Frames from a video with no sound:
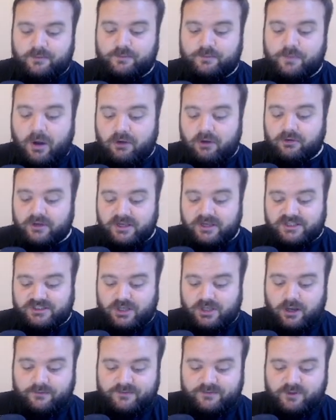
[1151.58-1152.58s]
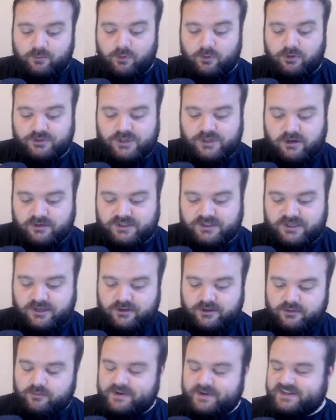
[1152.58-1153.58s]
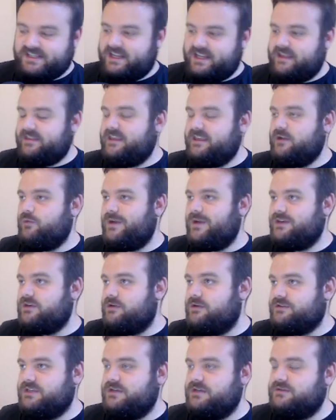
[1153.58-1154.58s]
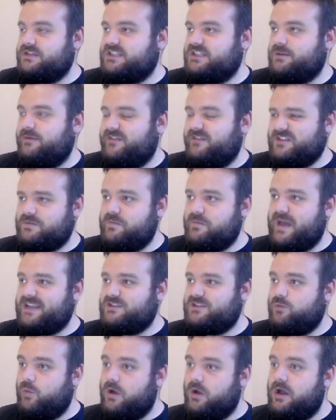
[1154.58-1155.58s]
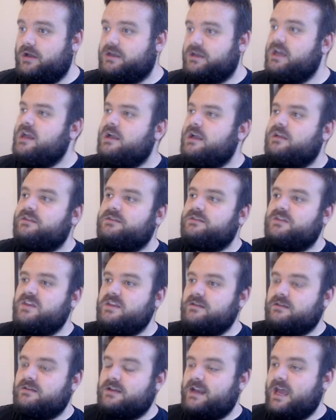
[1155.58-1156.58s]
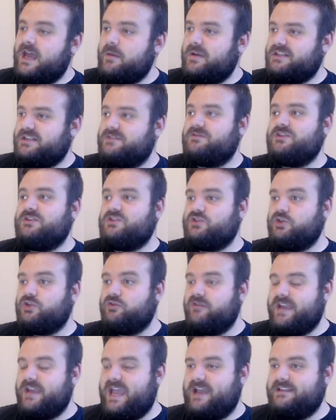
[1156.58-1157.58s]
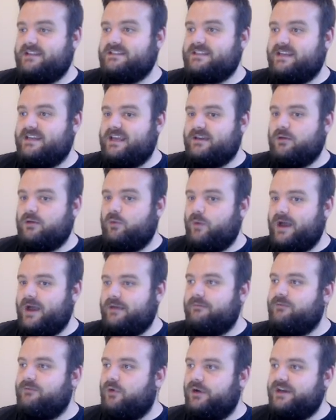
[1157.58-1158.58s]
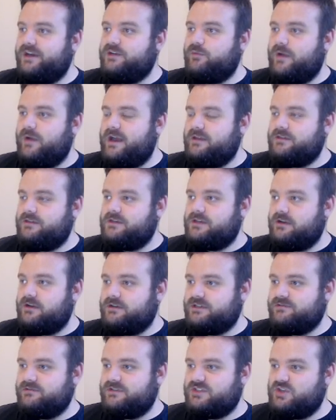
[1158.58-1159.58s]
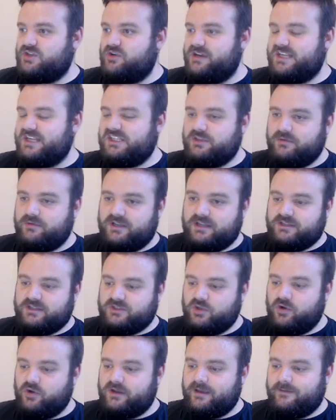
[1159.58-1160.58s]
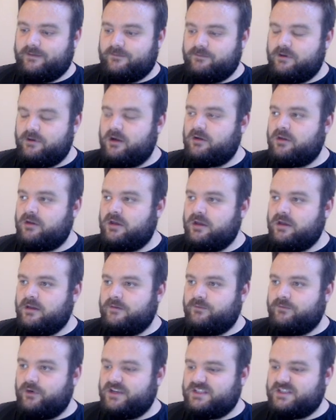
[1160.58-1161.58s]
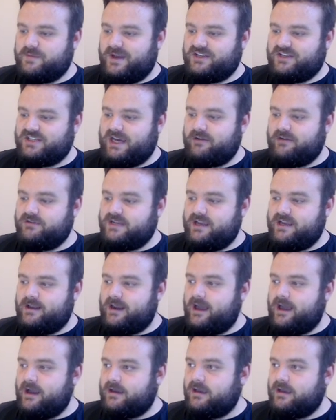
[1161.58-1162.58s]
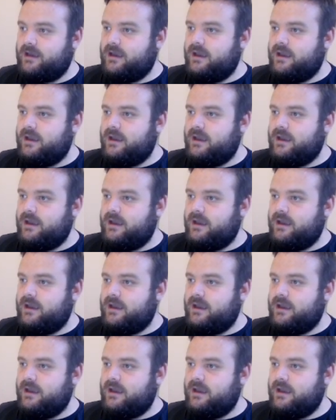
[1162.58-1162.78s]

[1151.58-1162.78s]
bonkers off the war Doctor Who, which is, I think, when Doctor Who does some of its best work. The climax of the story ends in like a white void where the Doctor is talking to a talking frog, voiced by Sharon D. Clarke.